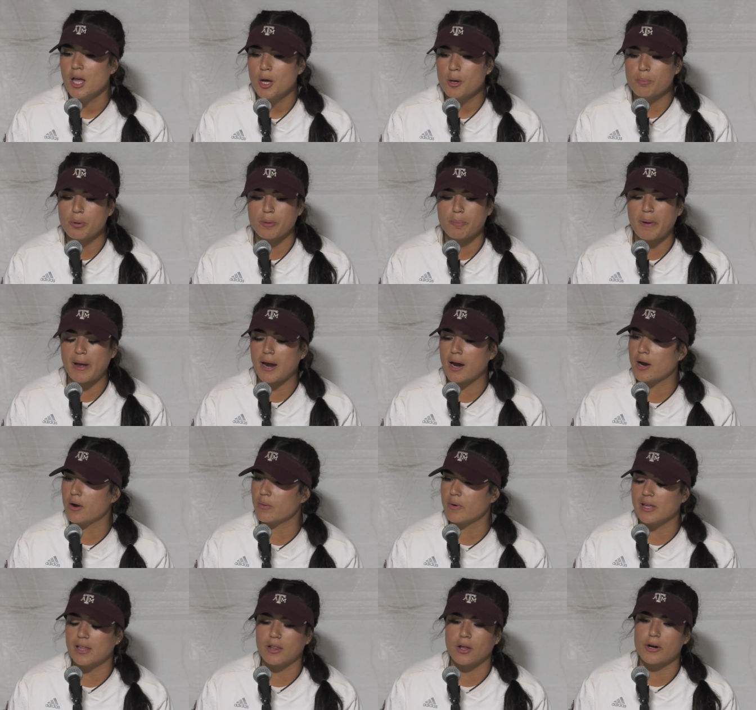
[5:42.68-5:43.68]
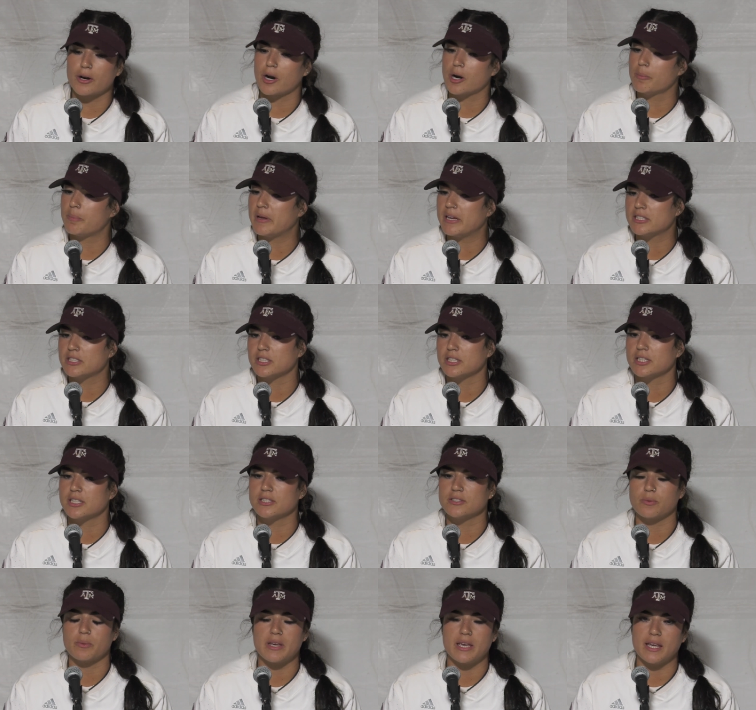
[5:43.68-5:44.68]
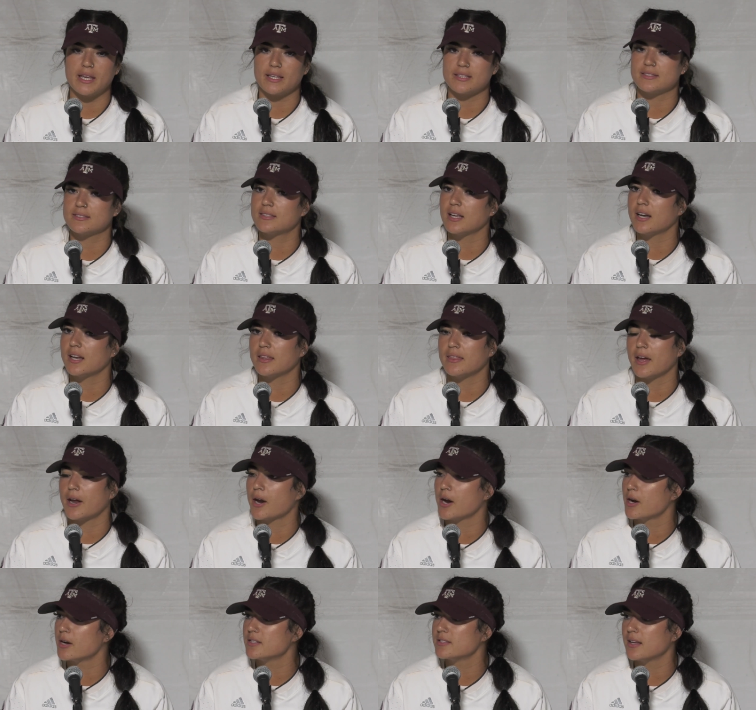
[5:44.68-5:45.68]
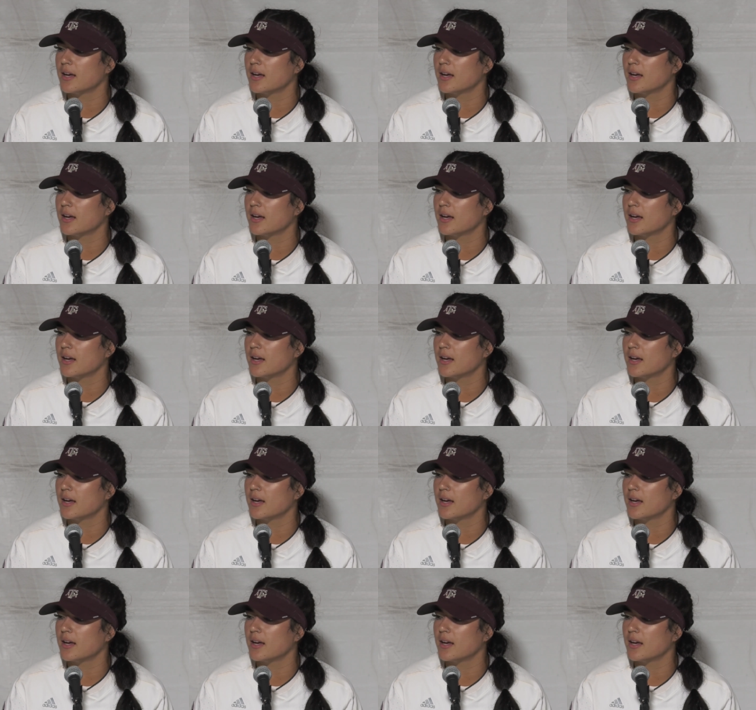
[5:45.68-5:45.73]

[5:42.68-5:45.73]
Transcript: prepare, we learn our pitchers, we study theirs.